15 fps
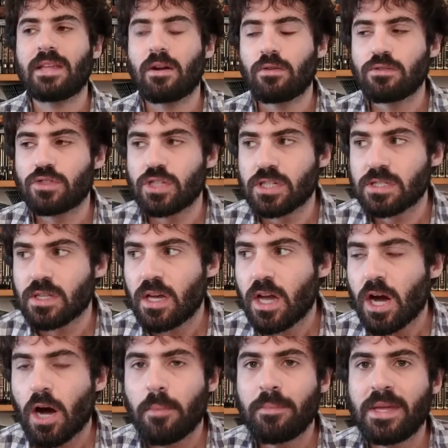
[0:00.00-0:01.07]
They don't just
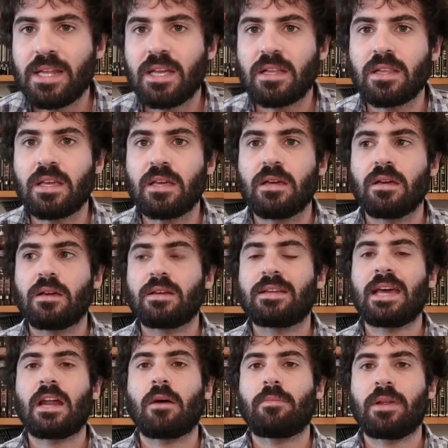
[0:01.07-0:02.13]
immediately
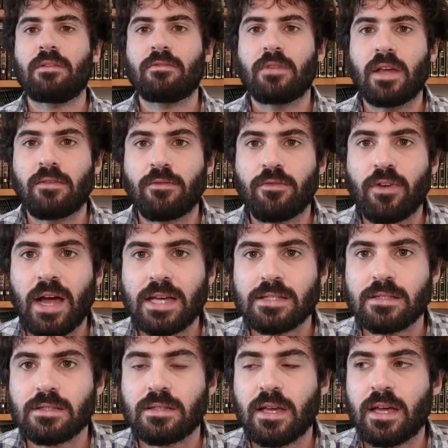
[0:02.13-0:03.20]
get up and, and
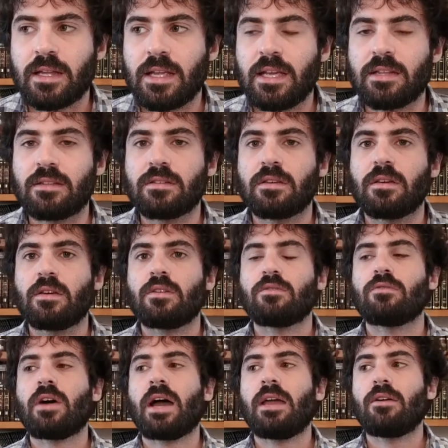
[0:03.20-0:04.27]
fress and eat,
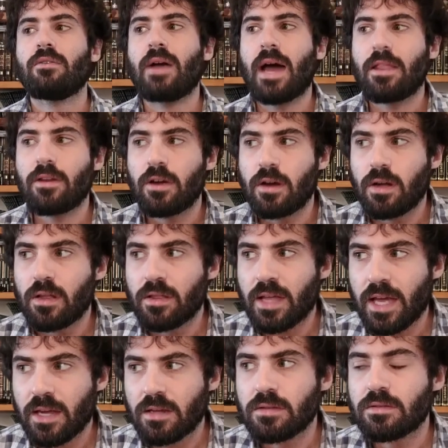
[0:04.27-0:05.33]
right? Rather,
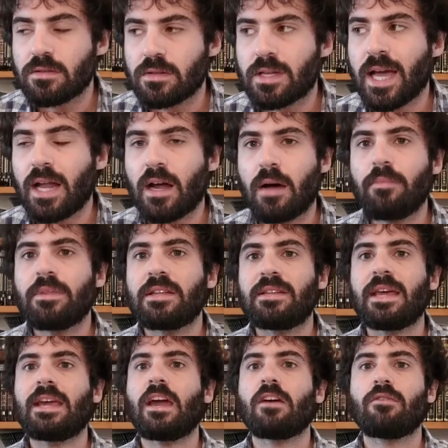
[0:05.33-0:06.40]
they get up, they
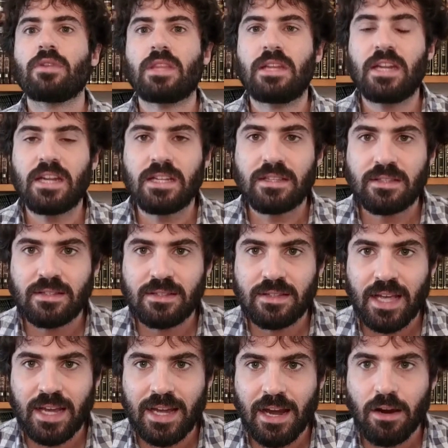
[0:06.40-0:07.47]
take care of what they need to
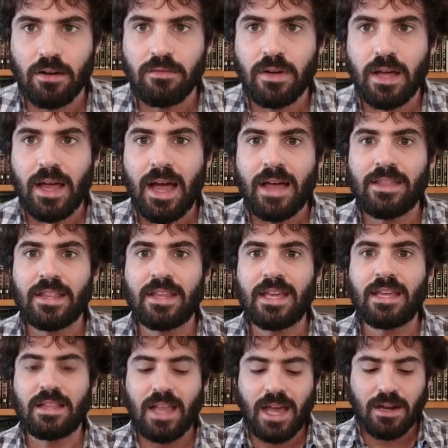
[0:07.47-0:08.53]
take care of, and then they
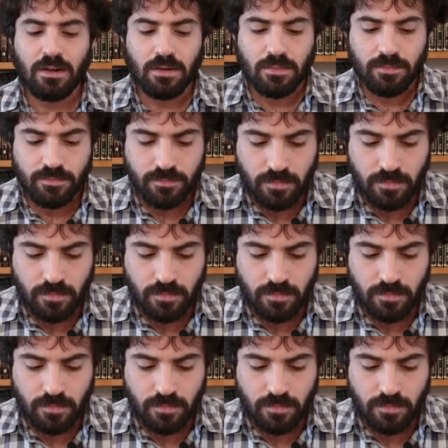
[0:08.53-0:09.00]
eat later.